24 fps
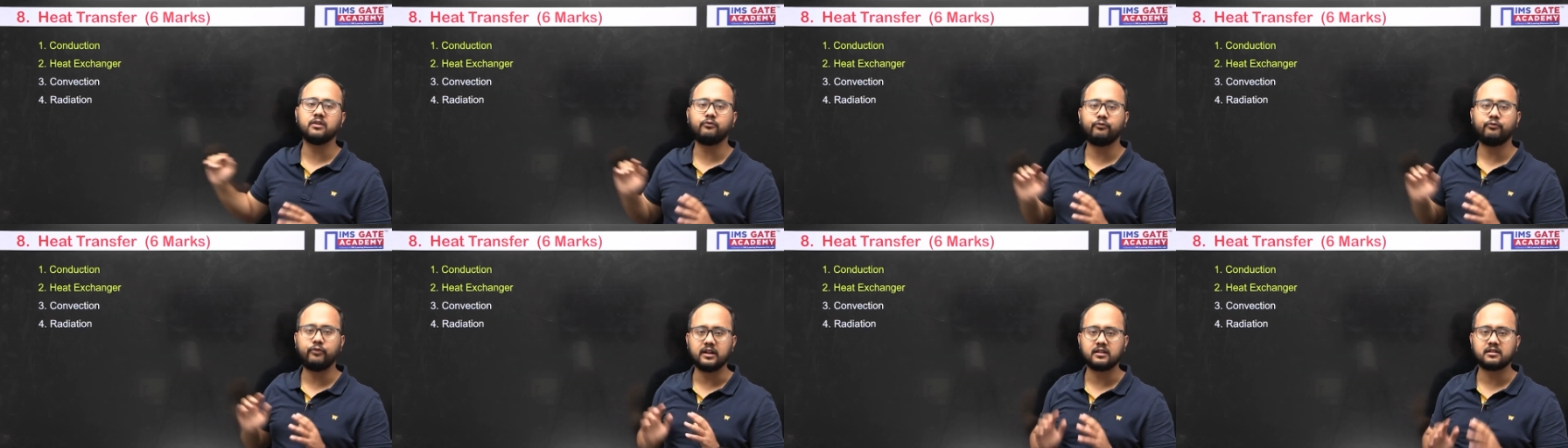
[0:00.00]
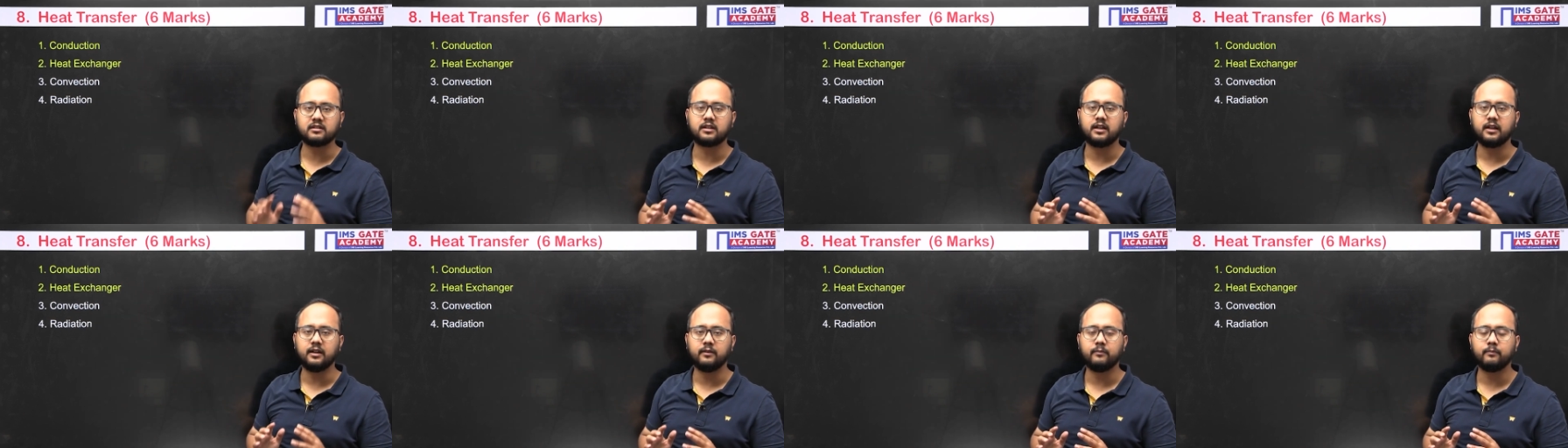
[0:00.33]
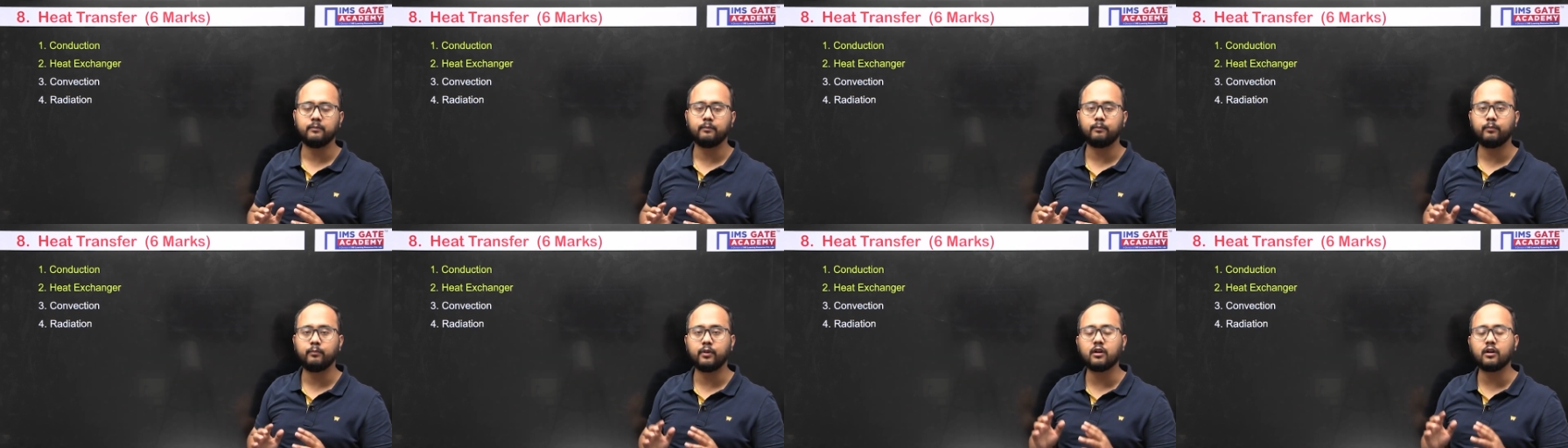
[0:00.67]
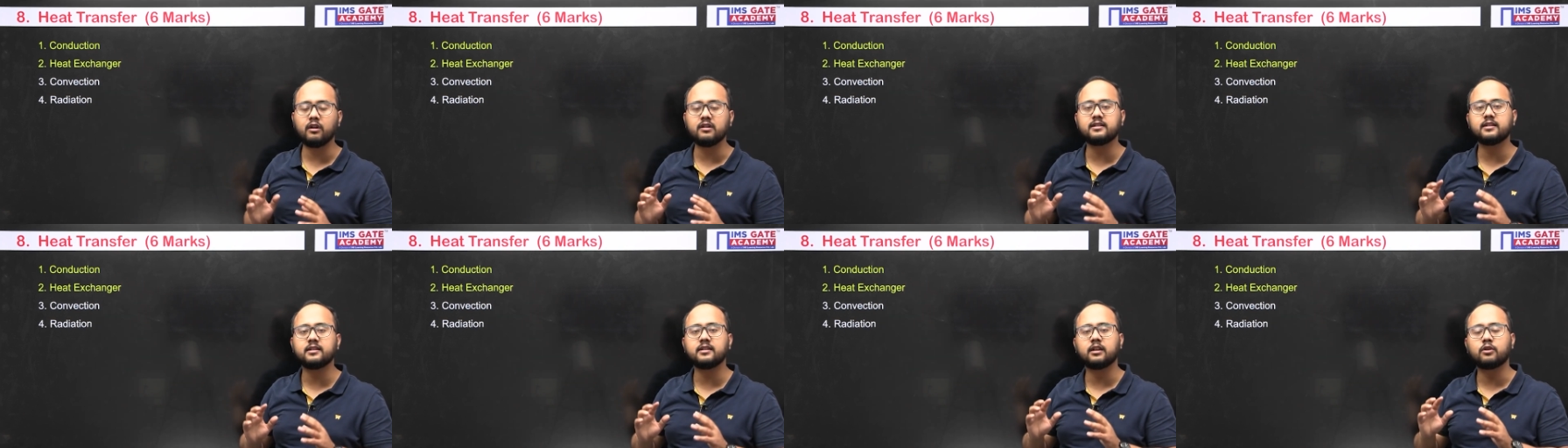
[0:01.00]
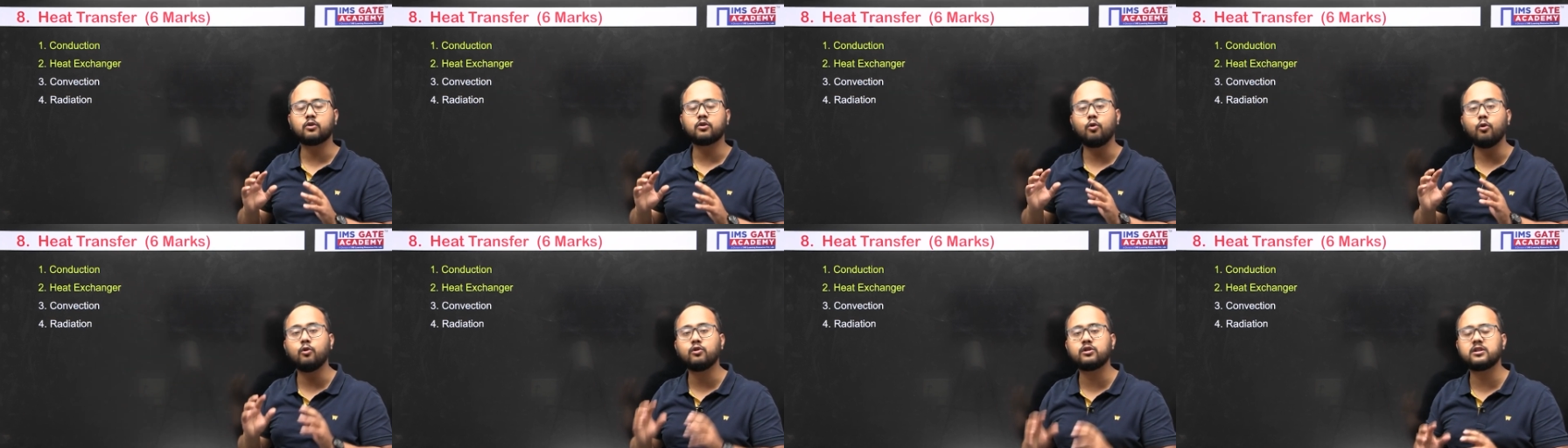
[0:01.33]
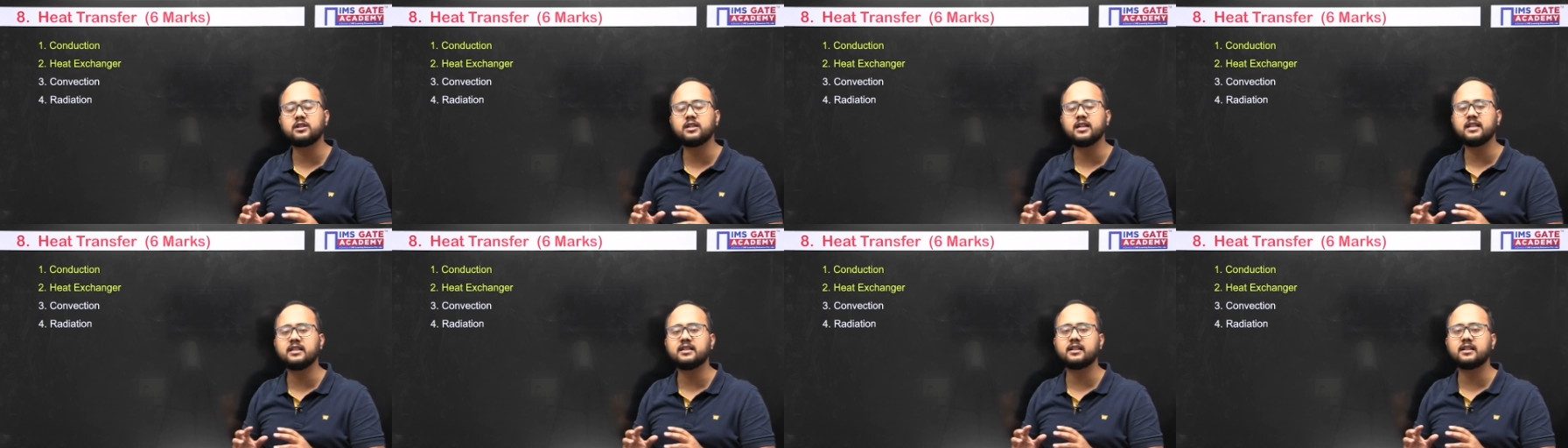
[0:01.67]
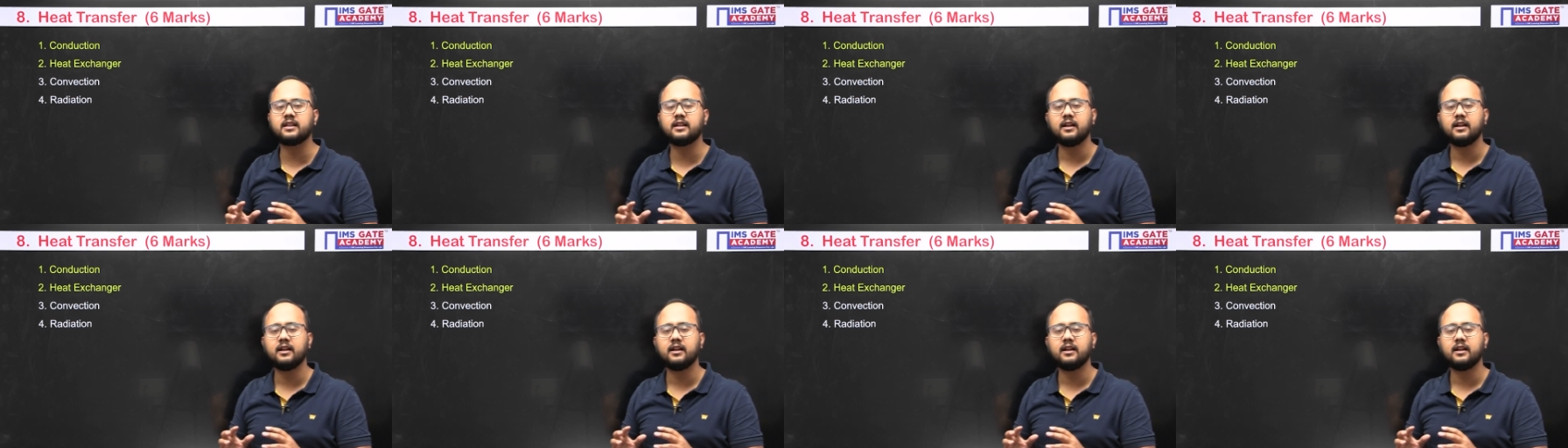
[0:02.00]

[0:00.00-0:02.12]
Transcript: first here, because the questions